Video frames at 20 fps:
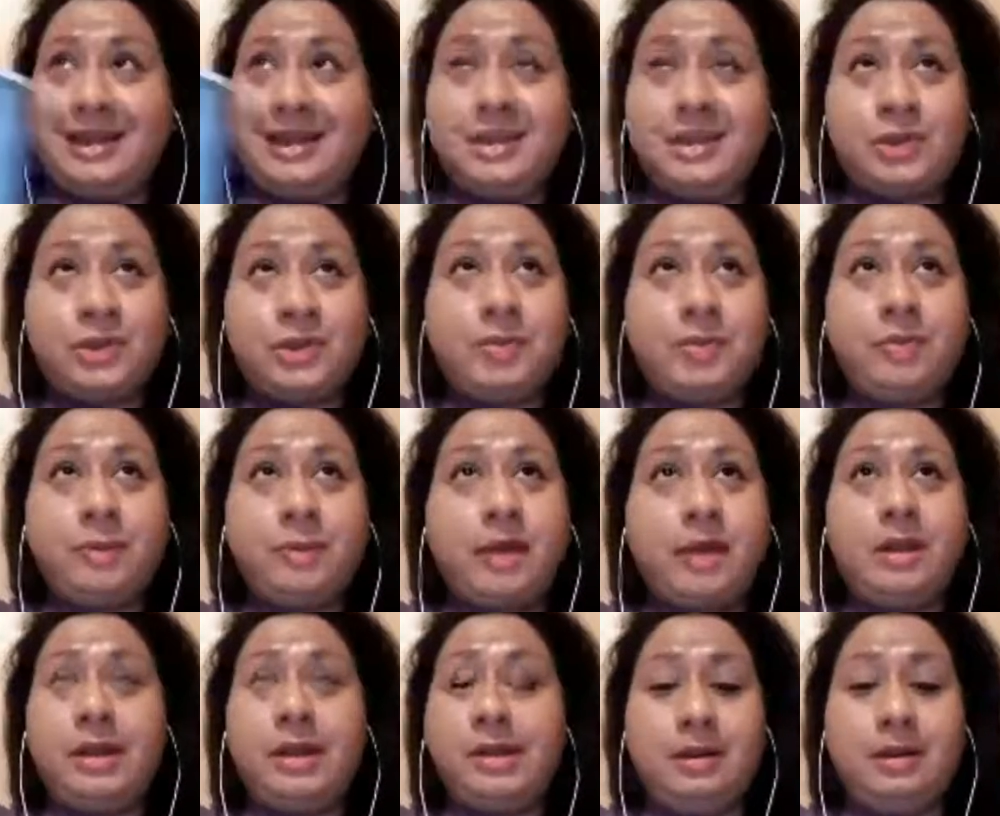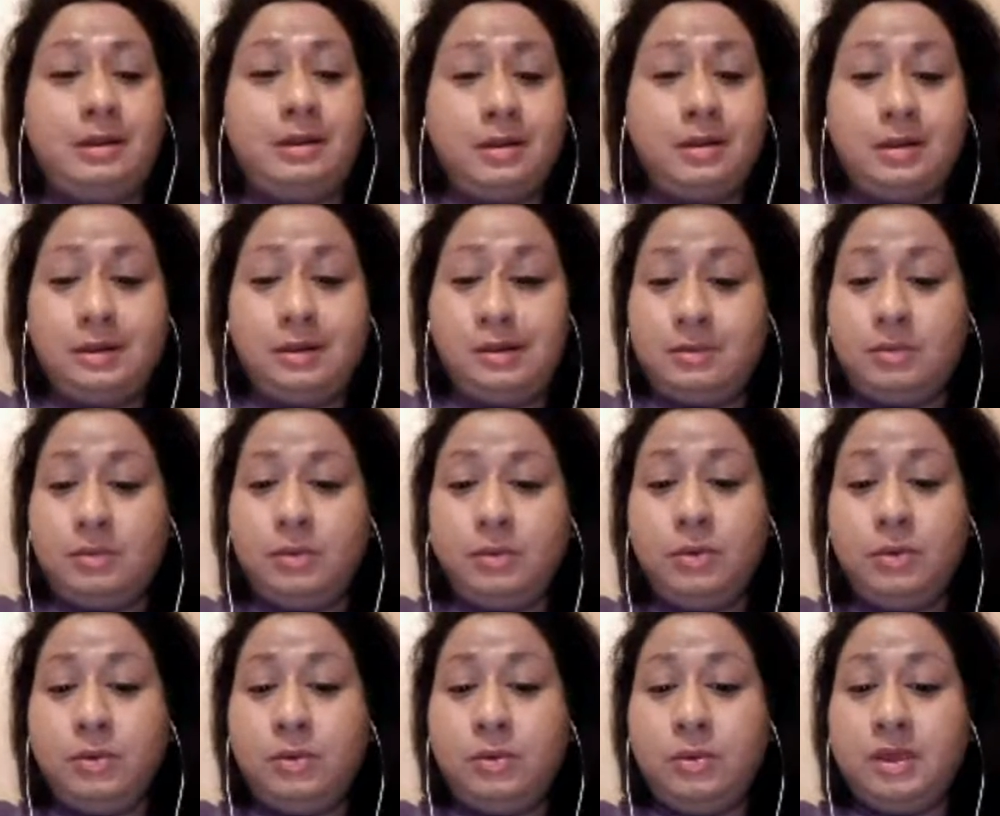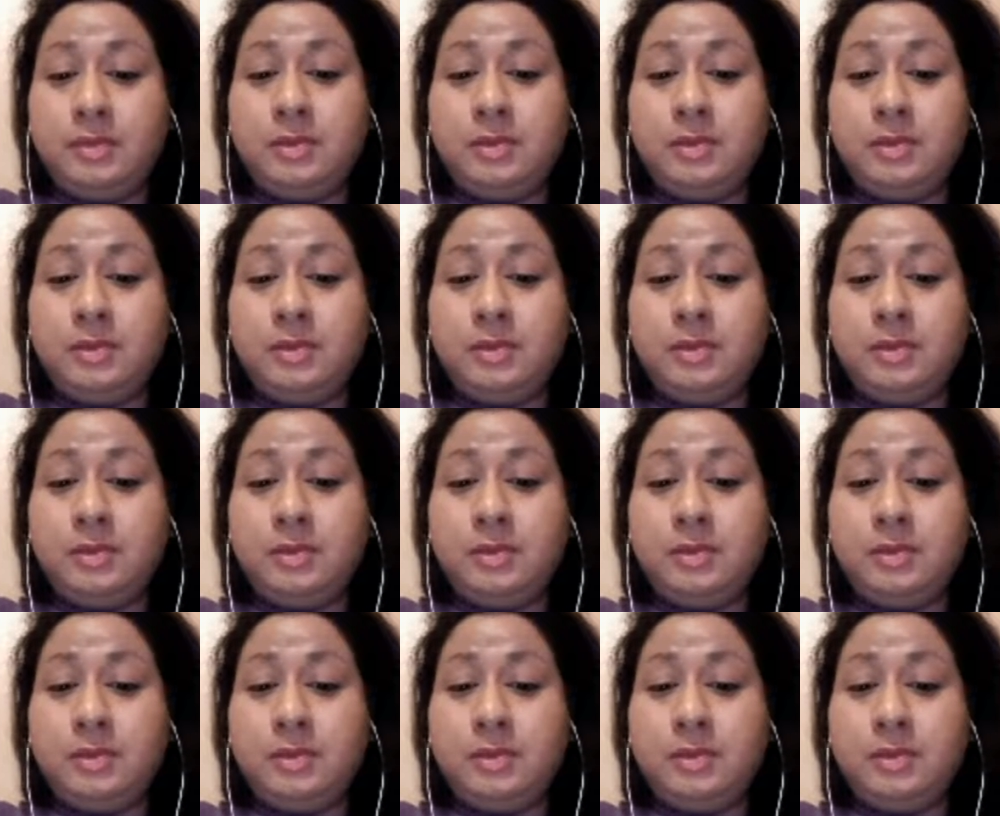Trump rally, woo,